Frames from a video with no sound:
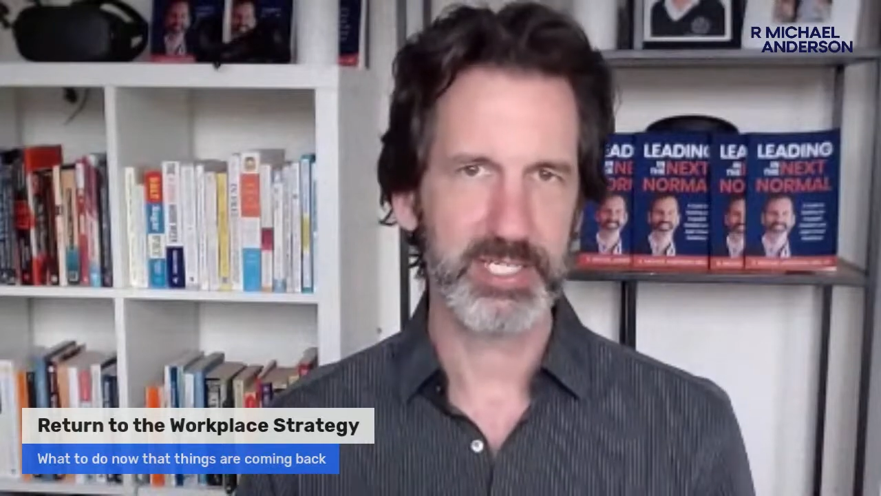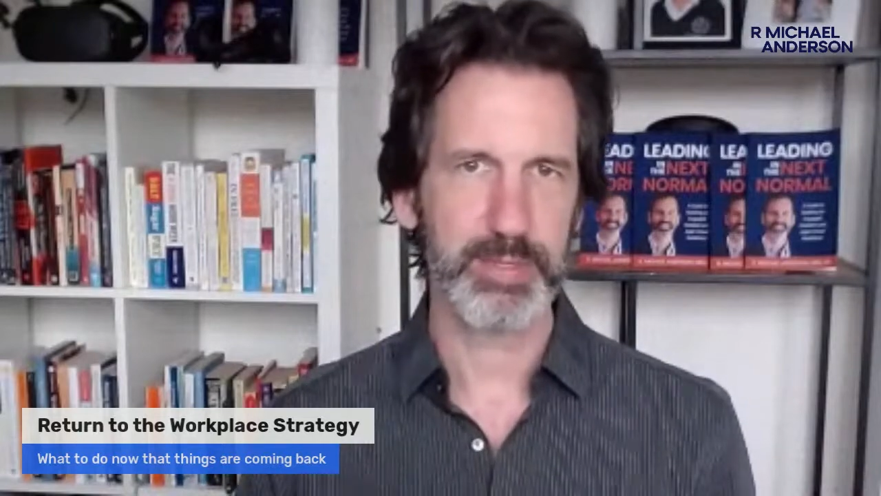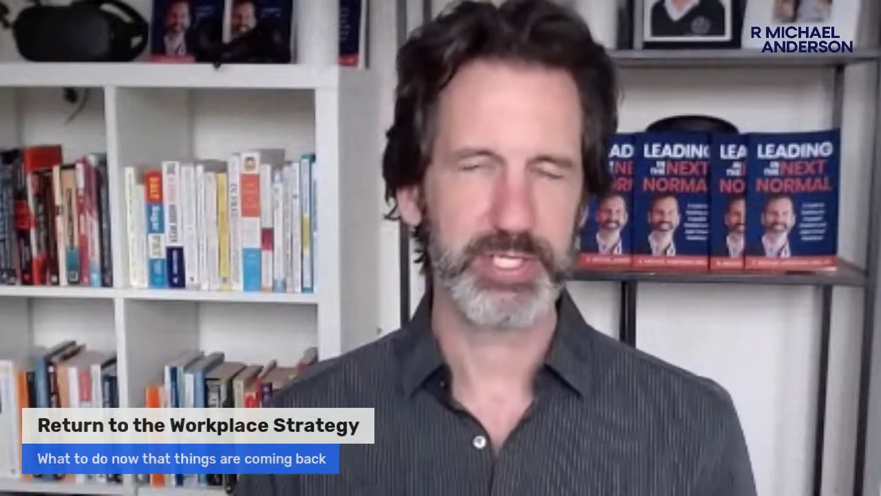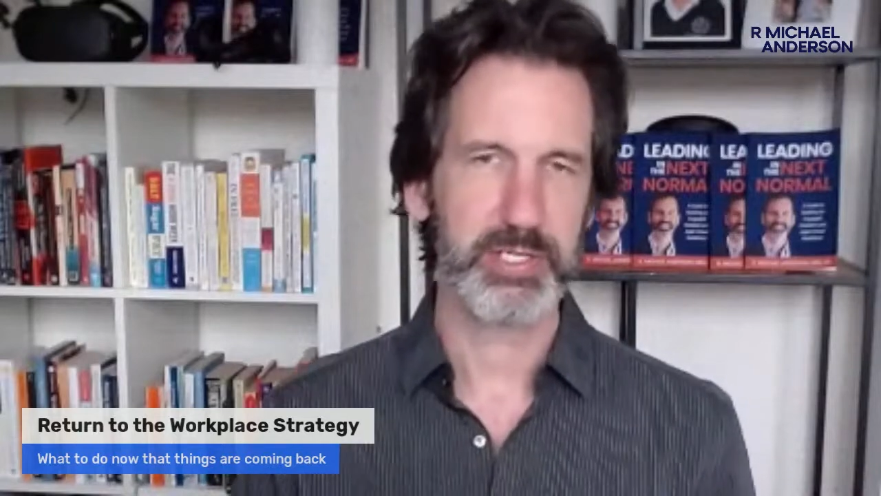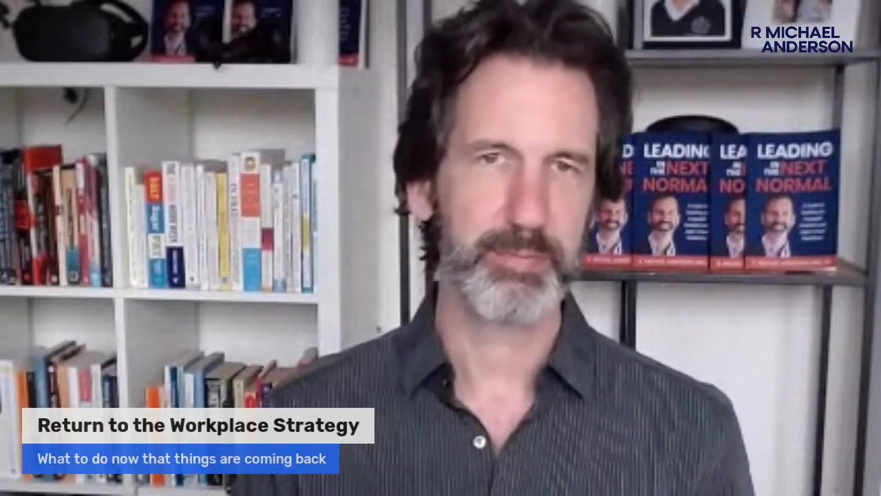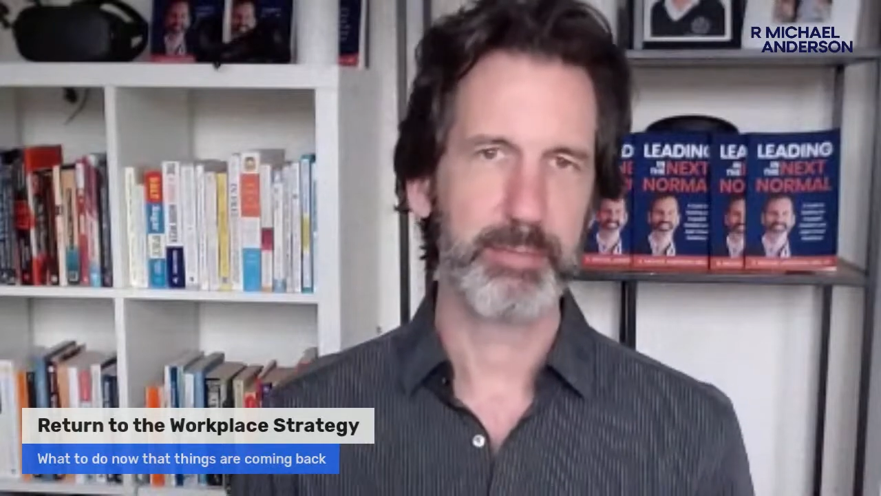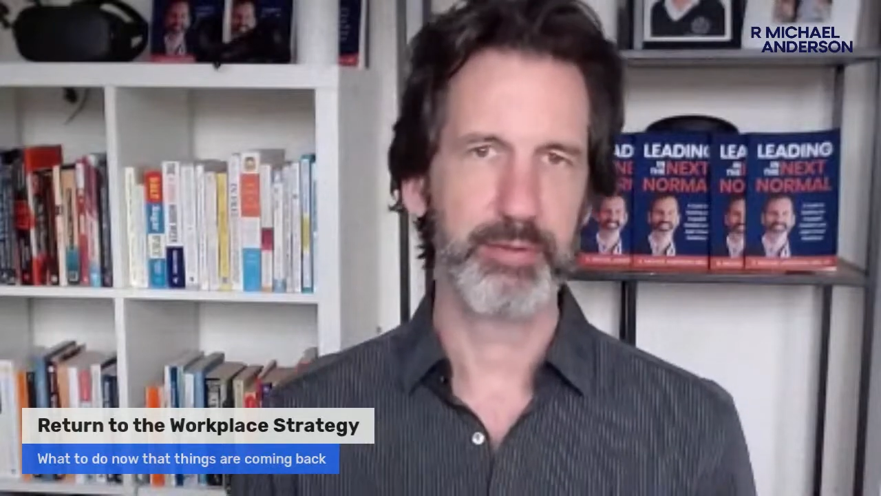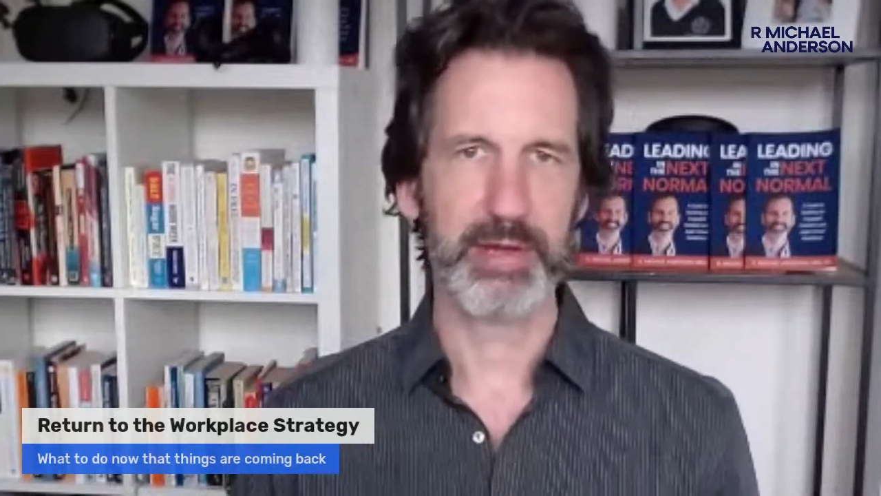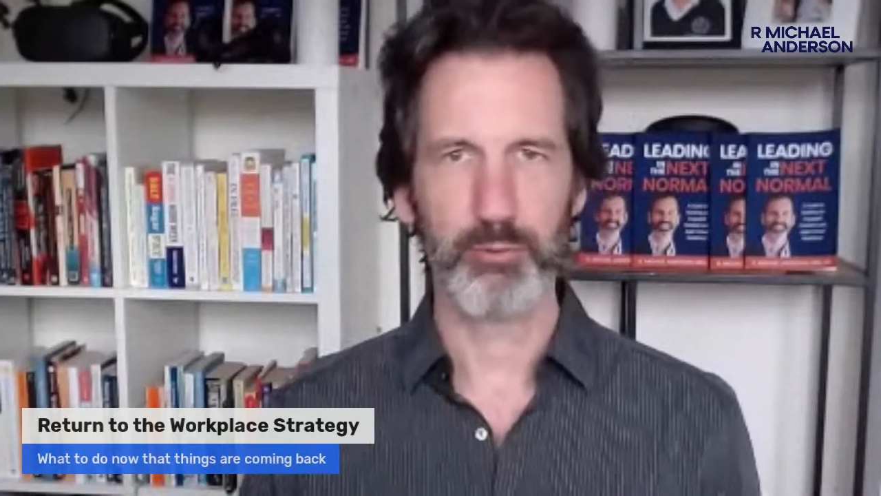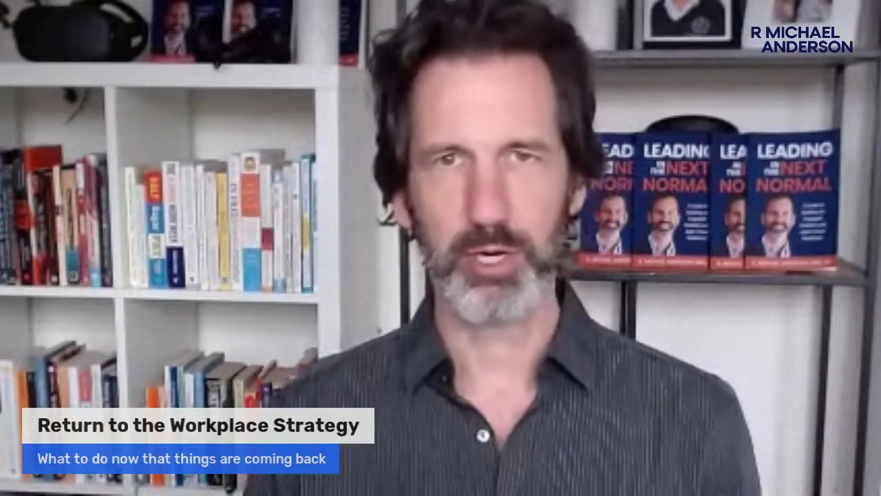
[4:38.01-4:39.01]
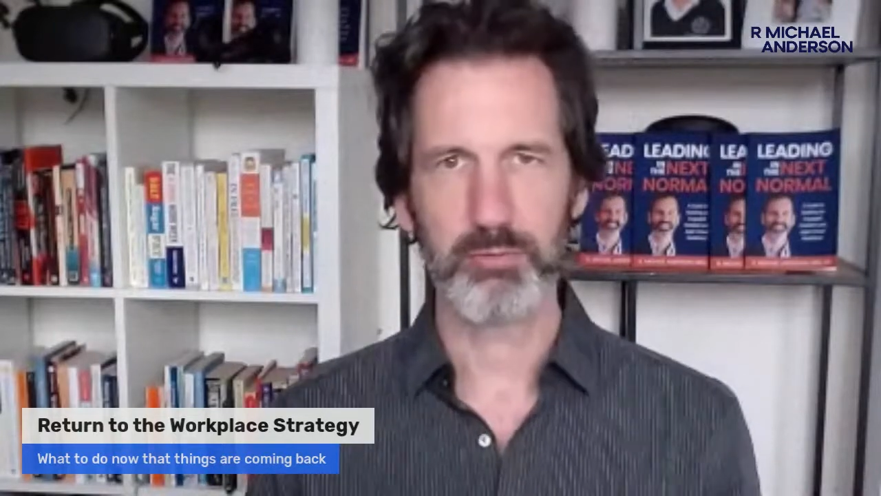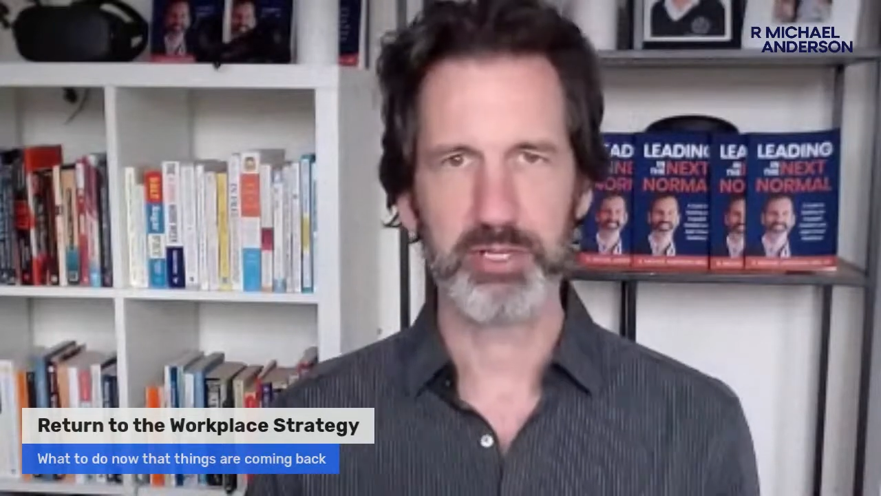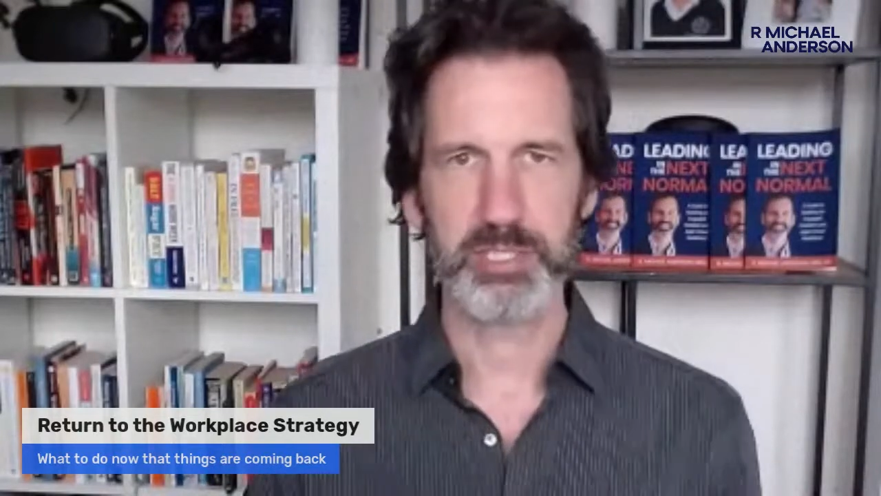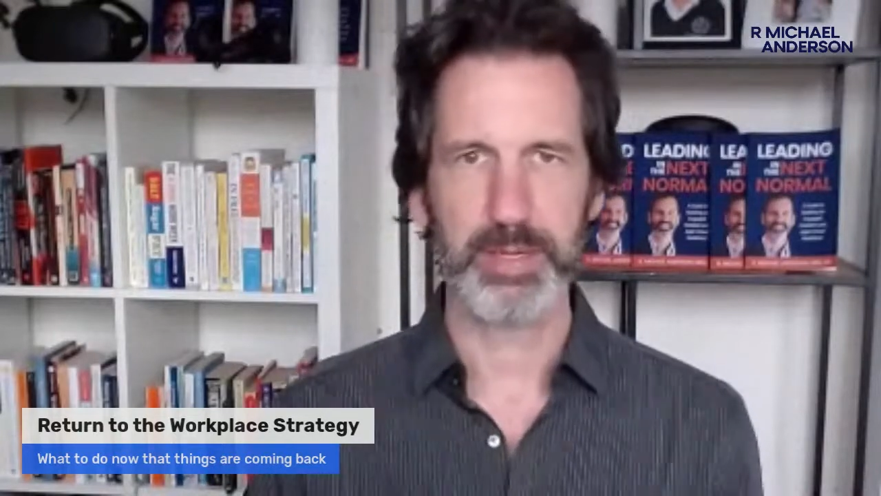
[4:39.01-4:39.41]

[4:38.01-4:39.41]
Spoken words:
especially to people they work with,